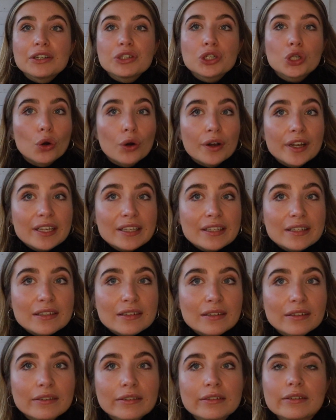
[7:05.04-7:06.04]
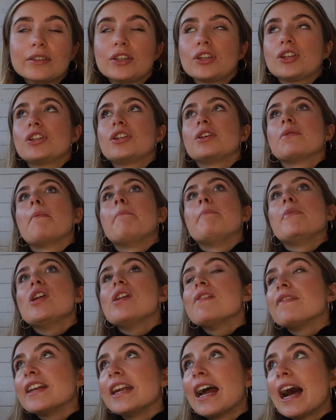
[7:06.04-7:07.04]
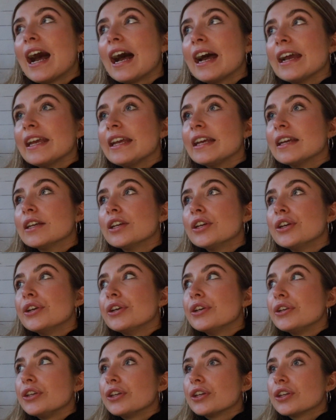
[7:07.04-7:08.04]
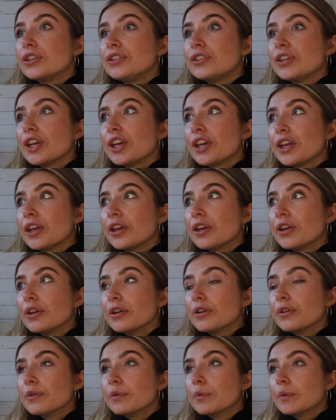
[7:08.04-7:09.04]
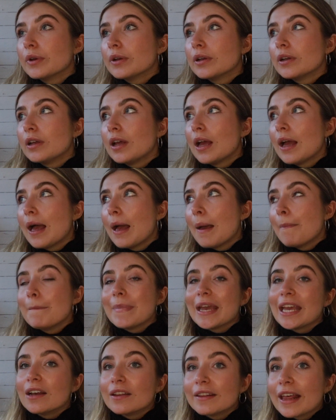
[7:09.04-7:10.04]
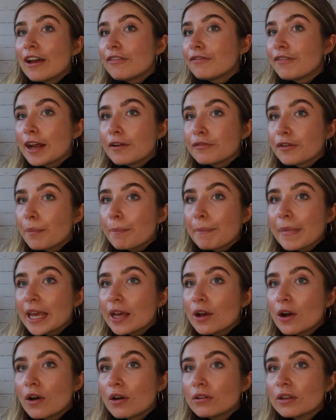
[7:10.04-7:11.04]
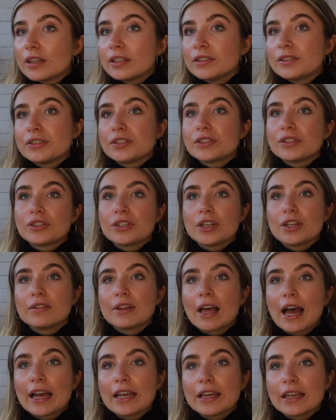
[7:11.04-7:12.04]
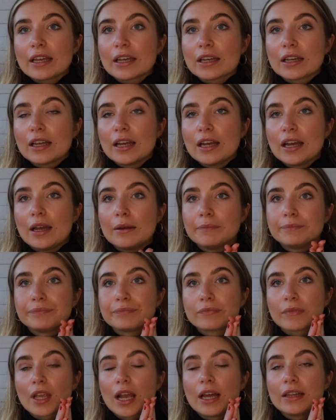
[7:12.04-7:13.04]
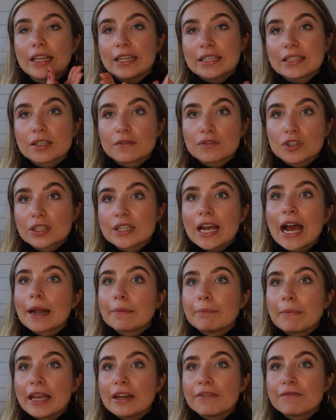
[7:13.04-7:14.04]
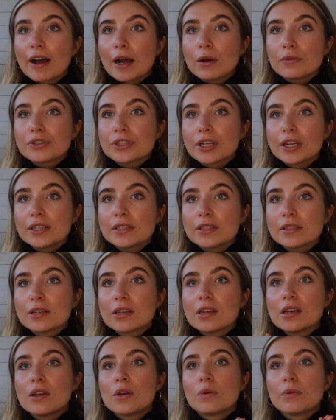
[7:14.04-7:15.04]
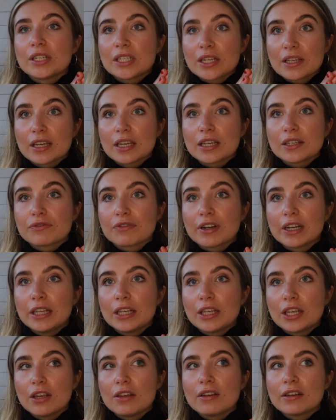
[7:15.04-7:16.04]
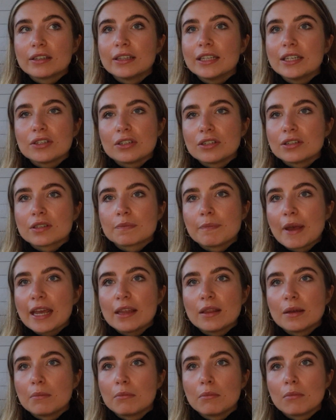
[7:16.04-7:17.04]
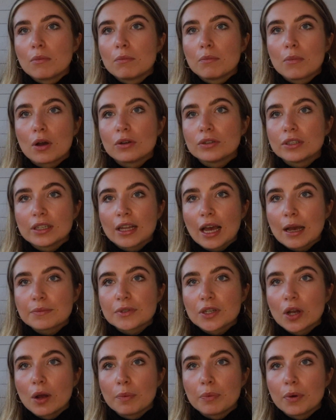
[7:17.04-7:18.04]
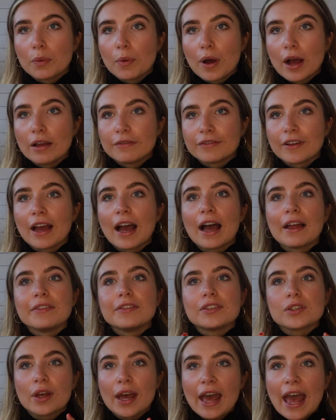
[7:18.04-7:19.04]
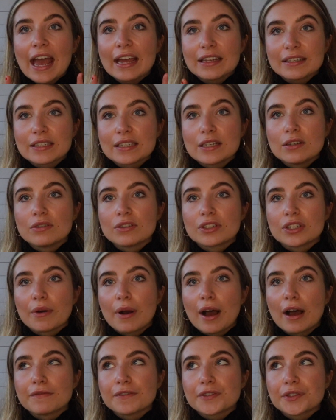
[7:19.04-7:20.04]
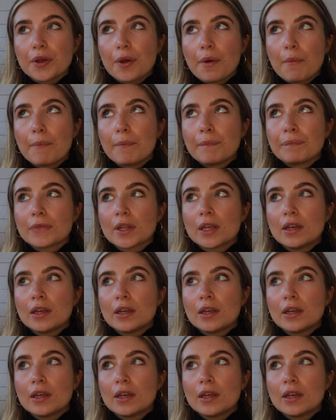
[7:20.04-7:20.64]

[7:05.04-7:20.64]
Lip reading: choice. You could do a movie night, you could do a meal, their favourite meal, and do like a list of just handmade vouchers, which I think is really cute. You could literally just make them on your laptop or whatever. And Etsy also have some